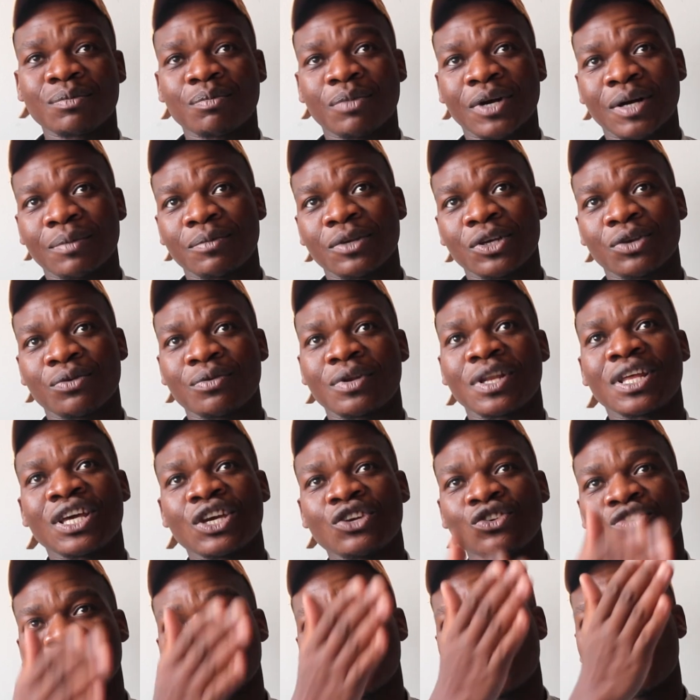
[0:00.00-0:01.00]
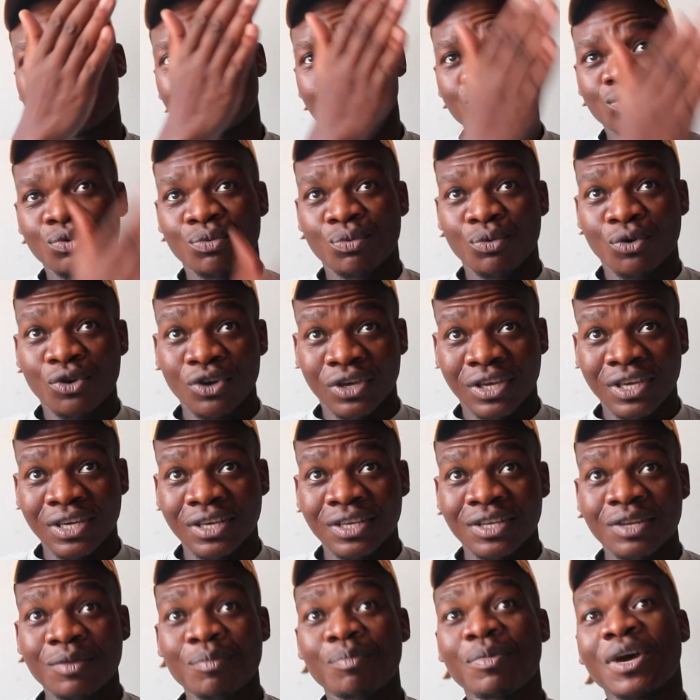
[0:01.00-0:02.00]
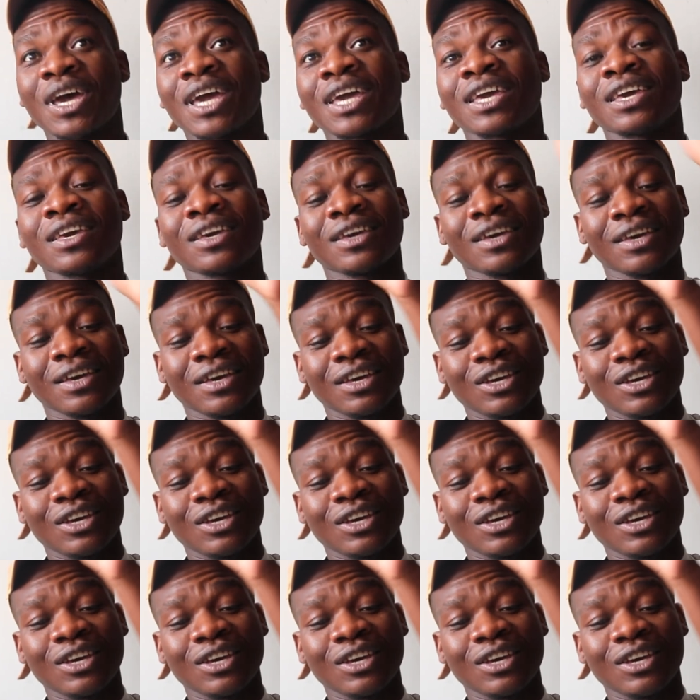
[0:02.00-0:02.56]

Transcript: public relations to working in a bank